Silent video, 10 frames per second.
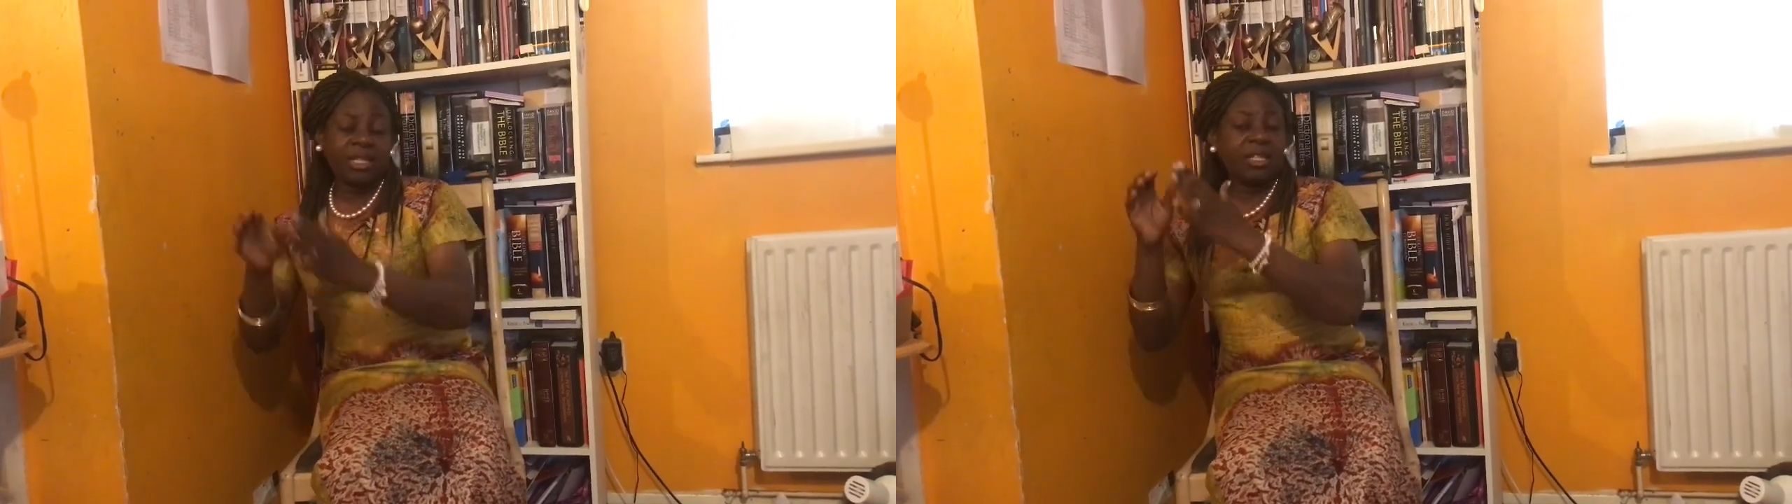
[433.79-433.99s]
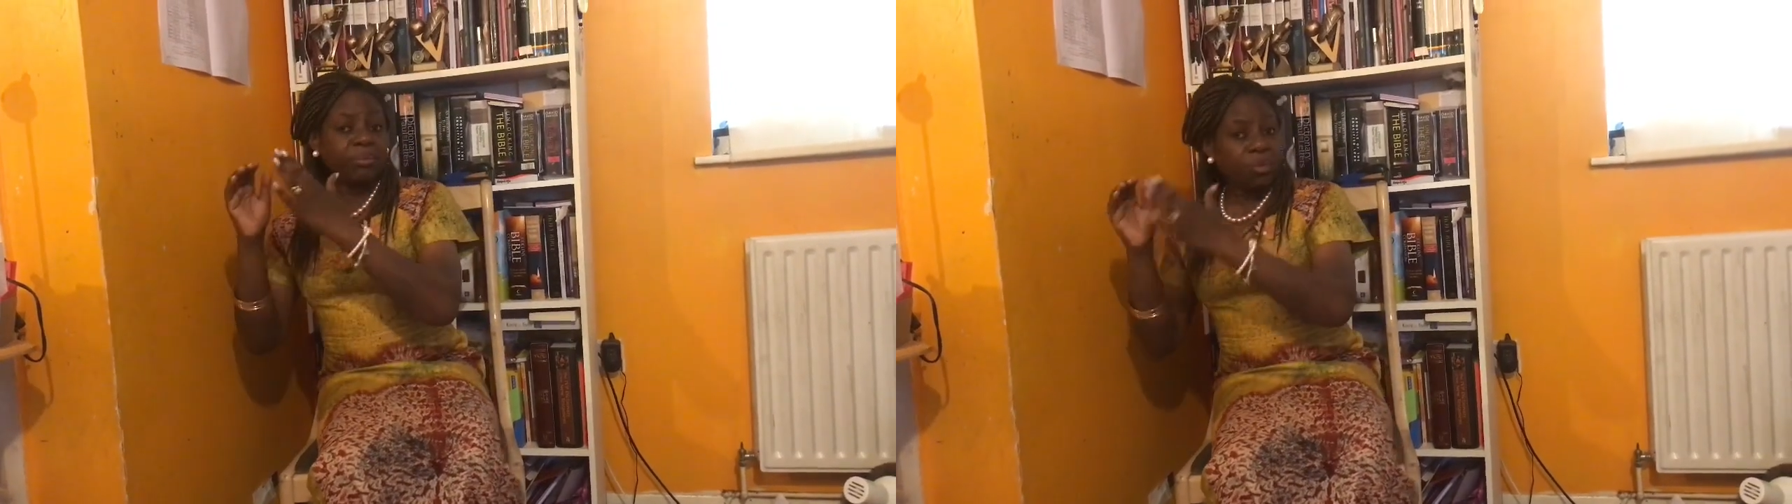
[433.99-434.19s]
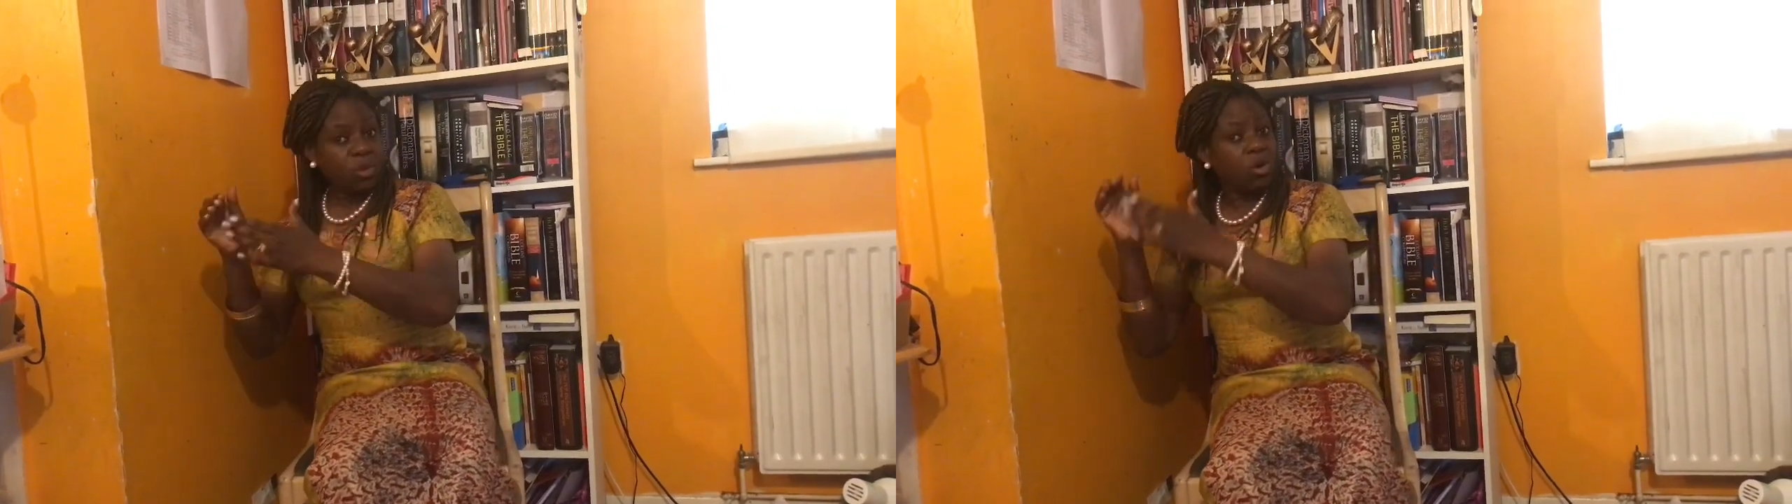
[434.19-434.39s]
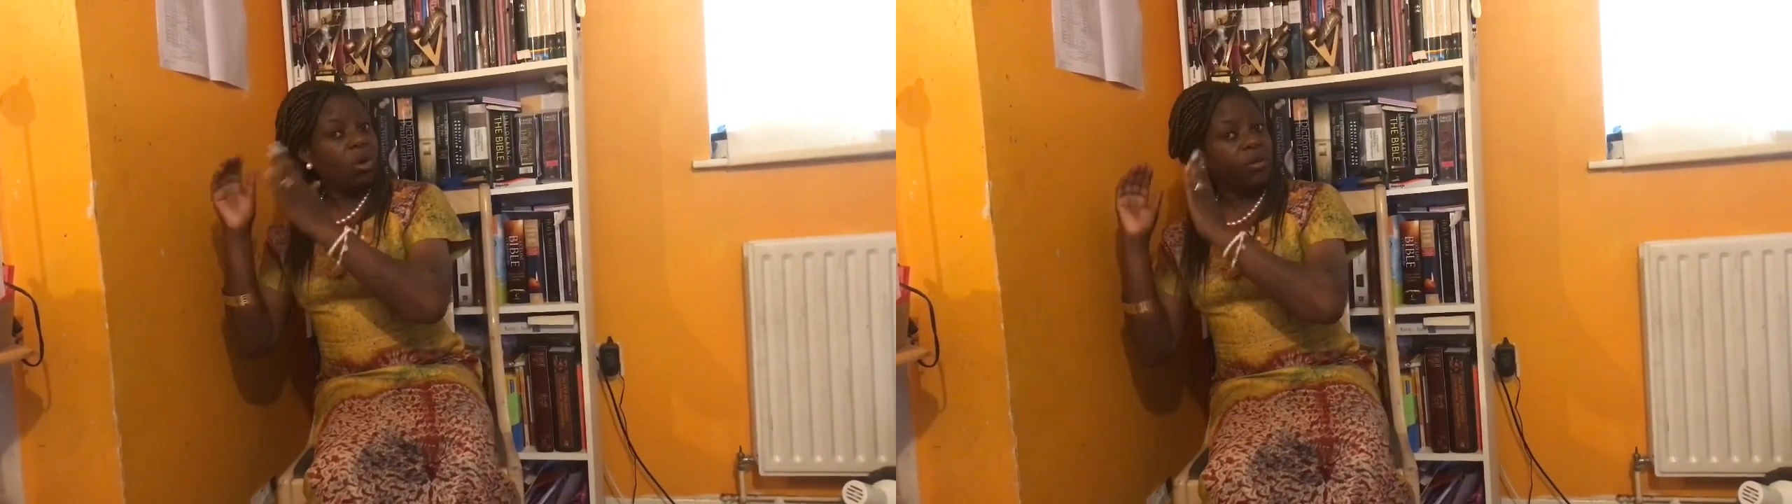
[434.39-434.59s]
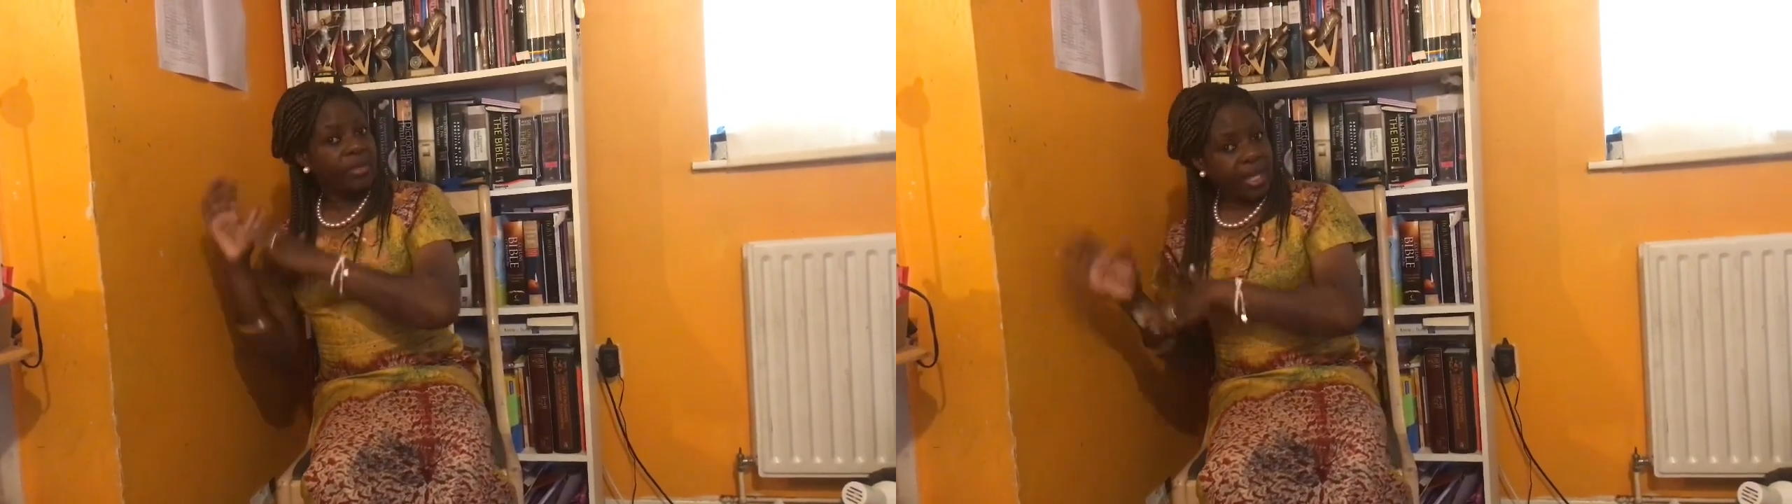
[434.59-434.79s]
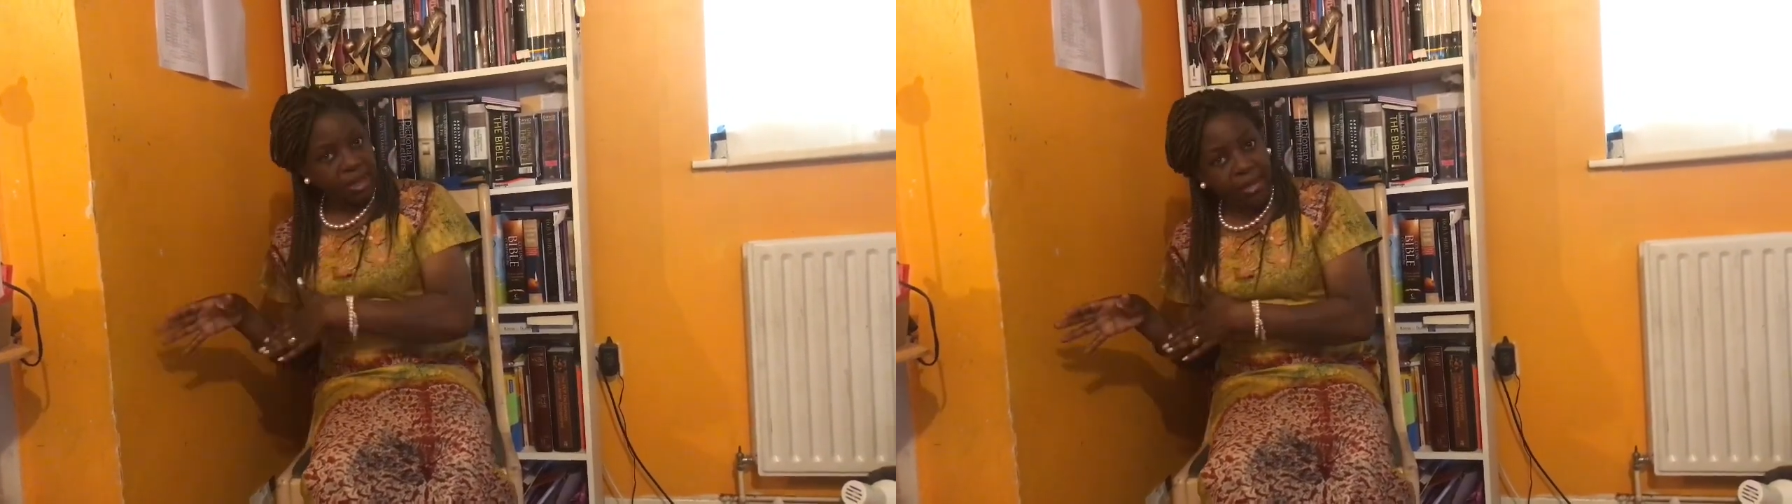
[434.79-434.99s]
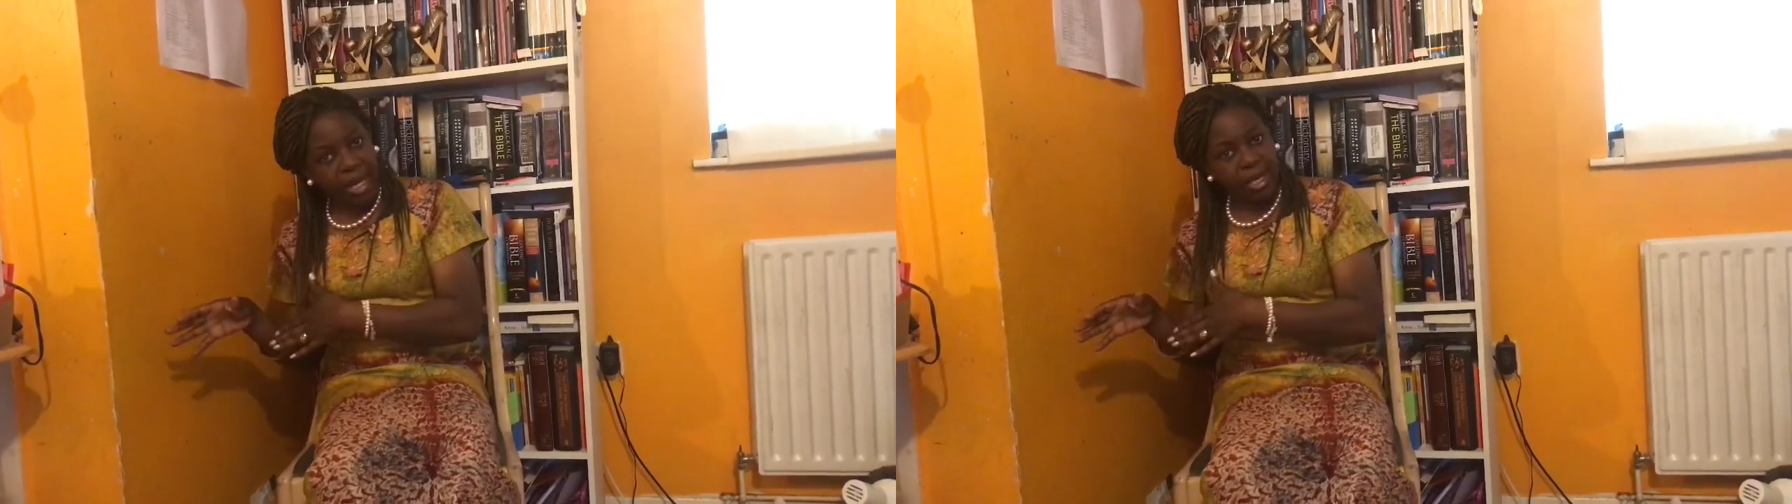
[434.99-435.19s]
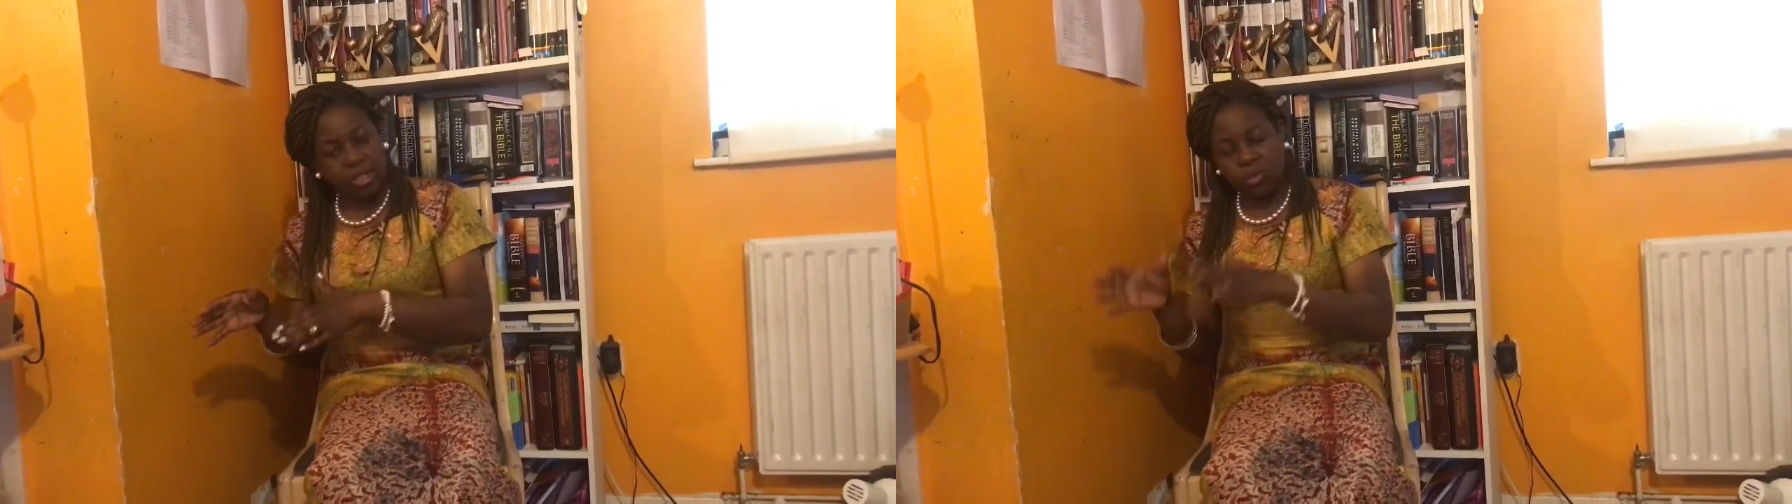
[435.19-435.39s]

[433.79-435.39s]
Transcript: in the book of Nehemiah.